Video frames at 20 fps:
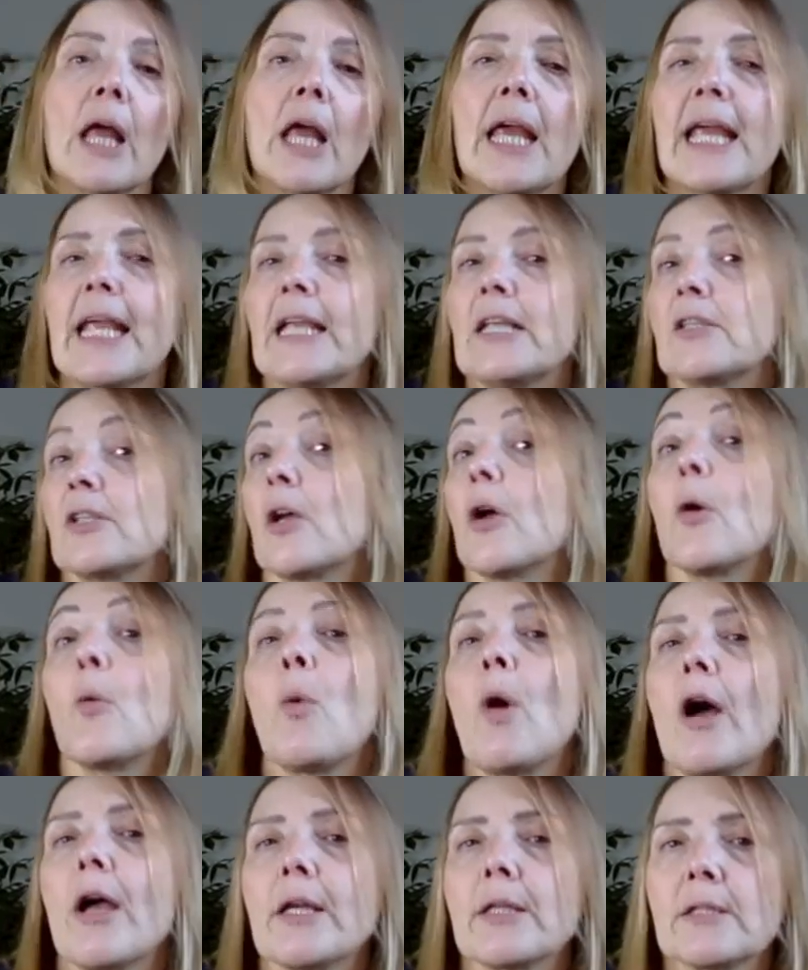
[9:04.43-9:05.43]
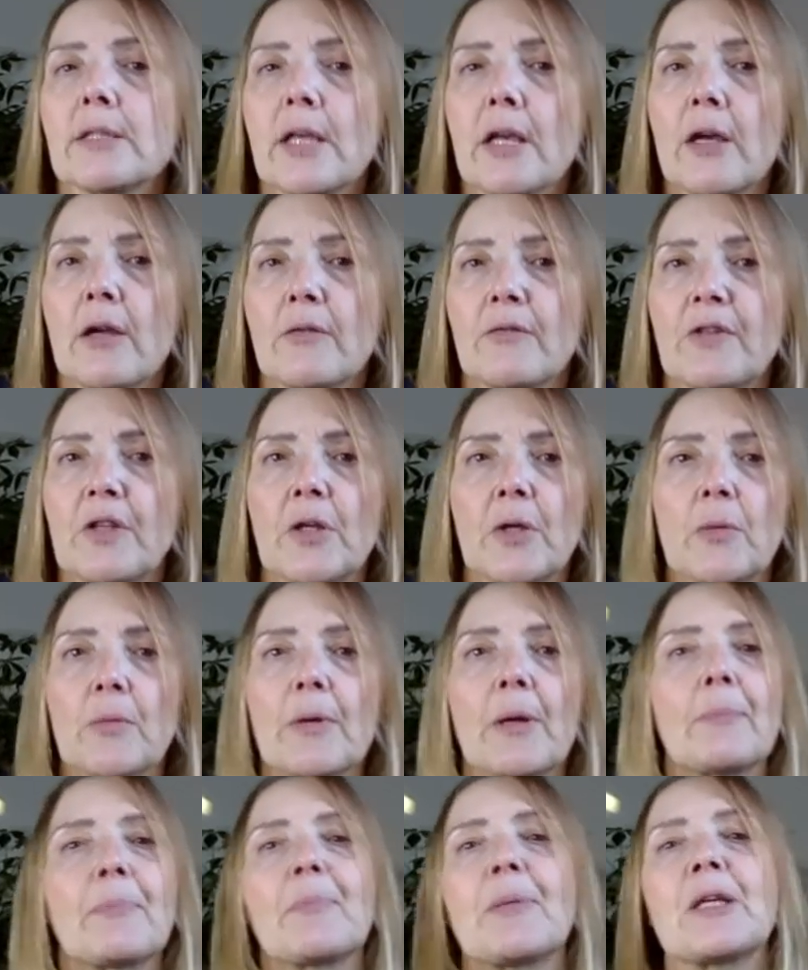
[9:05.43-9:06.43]
here's a Hawaiian skirt for
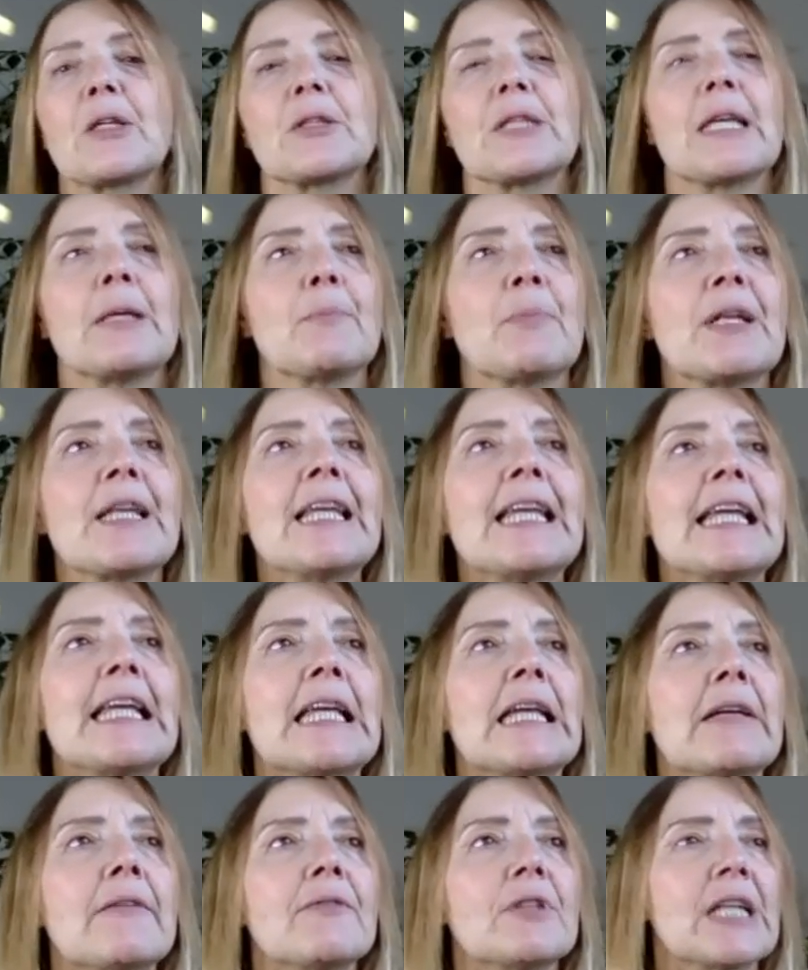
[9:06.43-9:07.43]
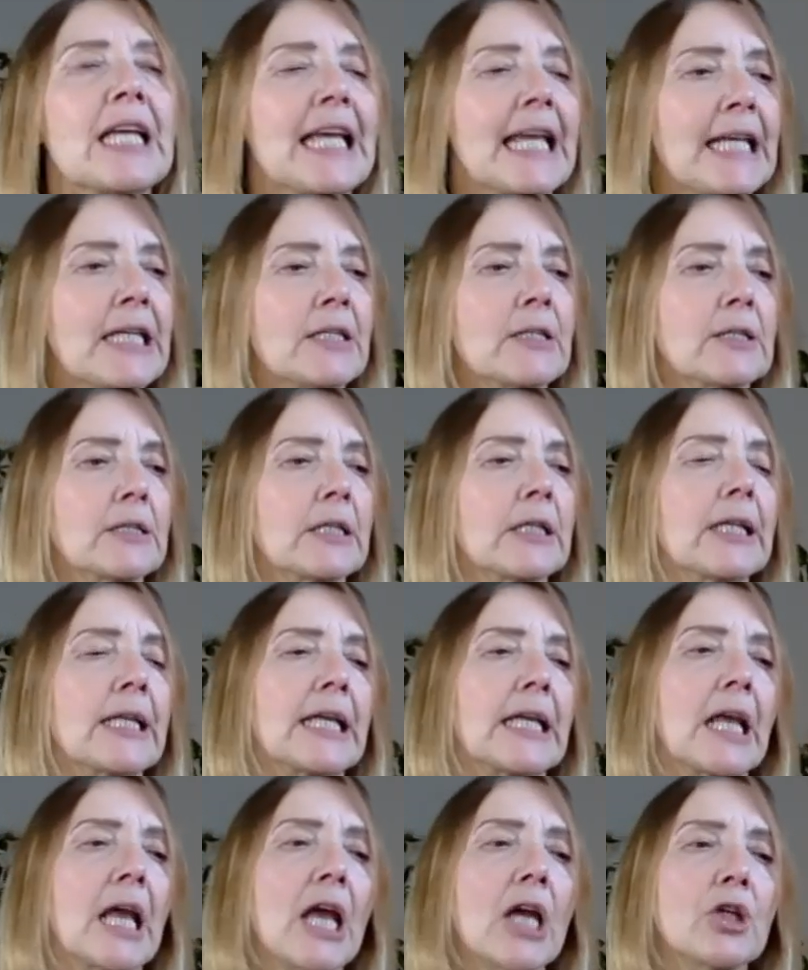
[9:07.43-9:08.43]
you, because he believed
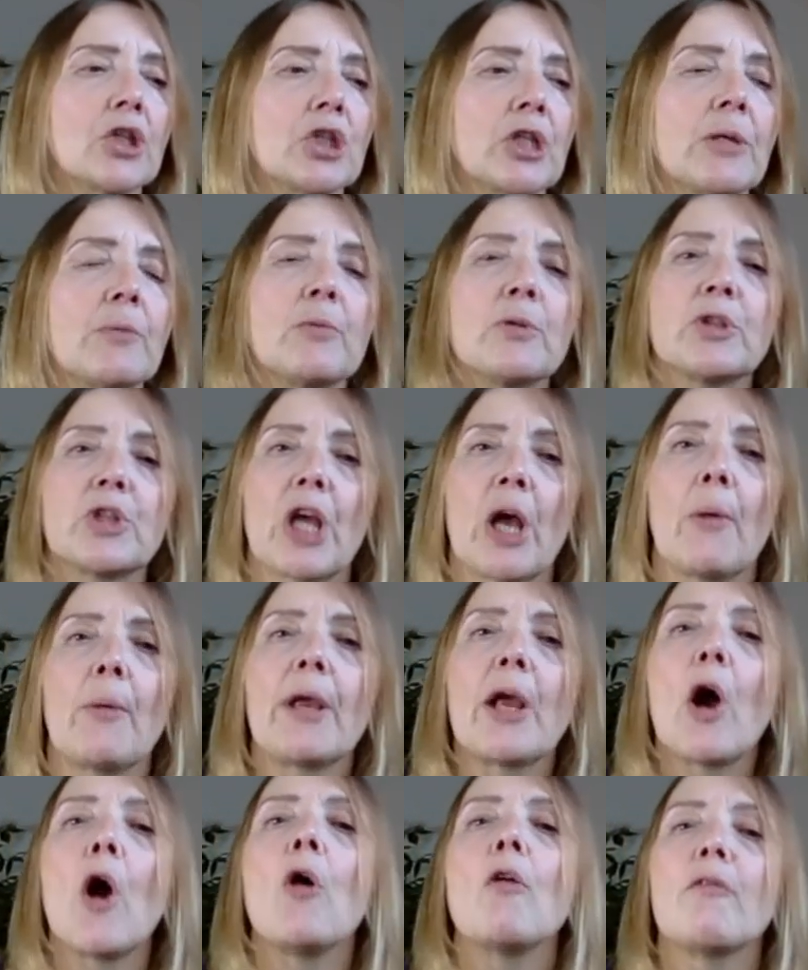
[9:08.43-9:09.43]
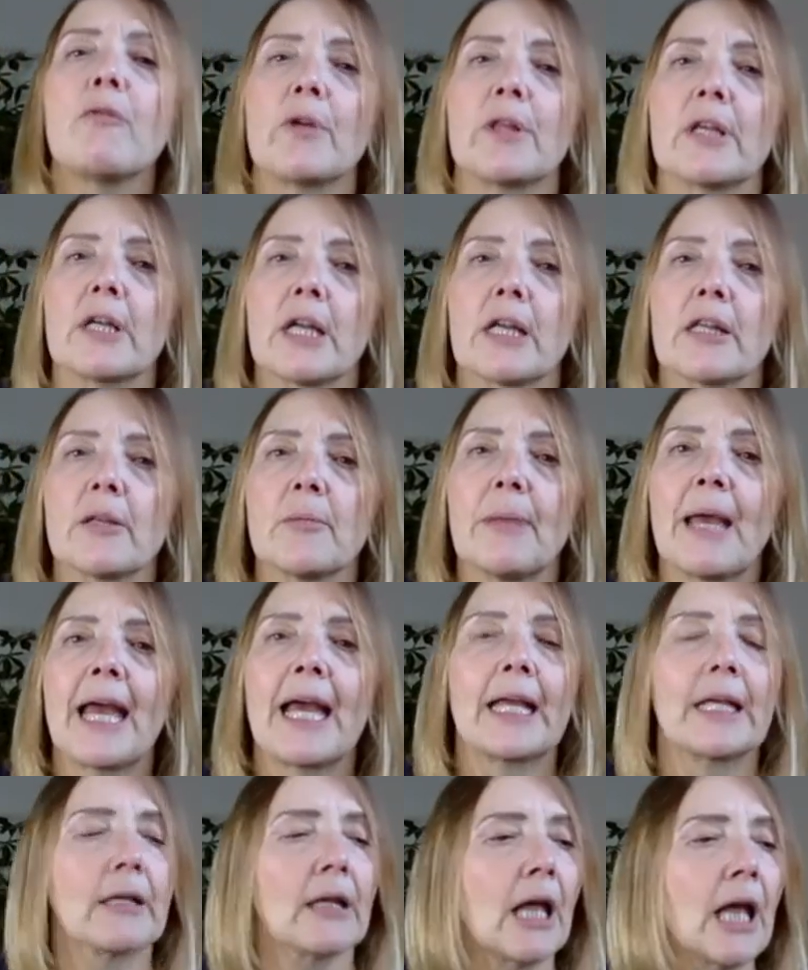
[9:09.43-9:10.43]
instantly she was going off with another
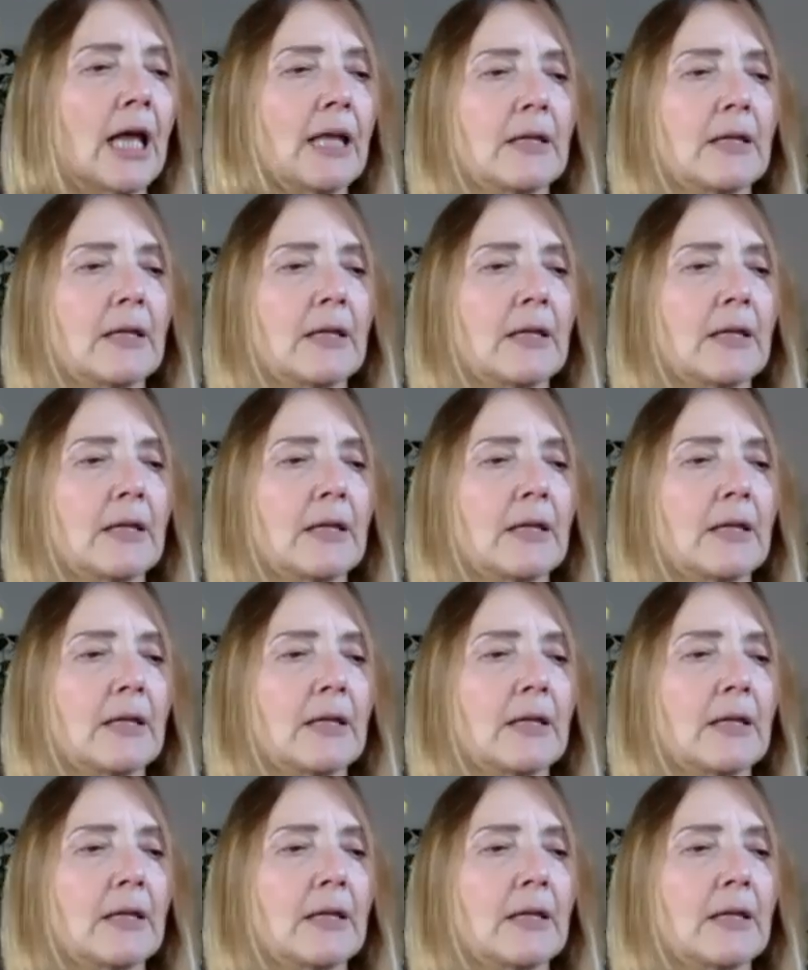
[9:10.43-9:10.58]
man.